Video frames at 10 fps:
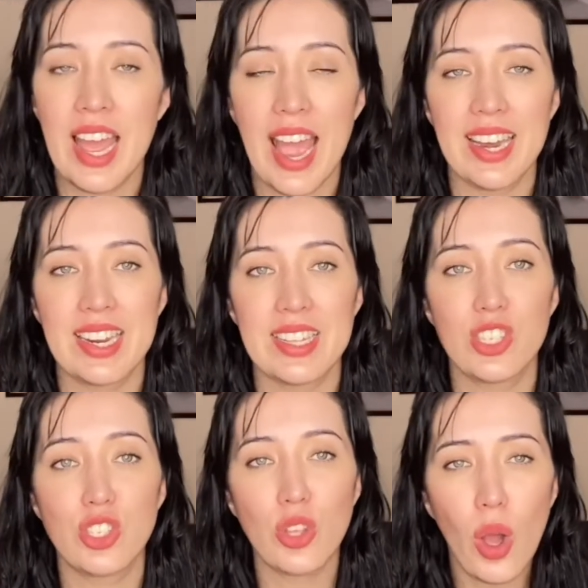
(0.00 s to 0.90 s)
and it is
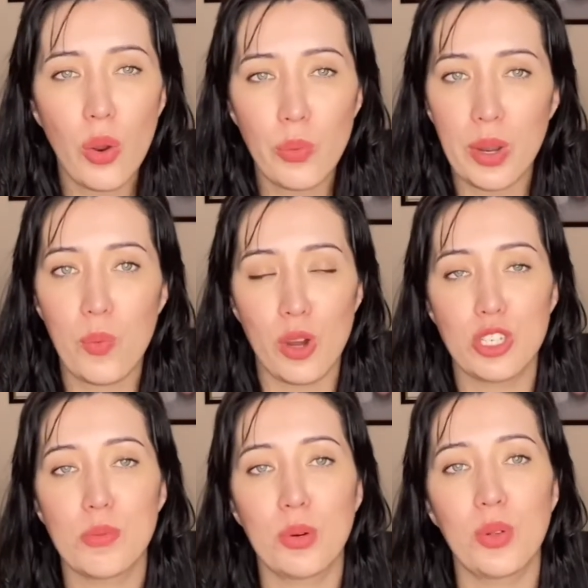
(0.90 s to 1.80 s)
so
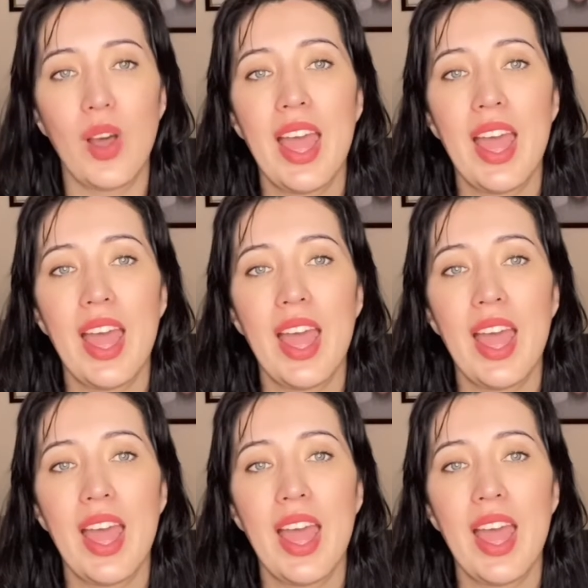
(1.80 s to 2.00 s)
rewatchable,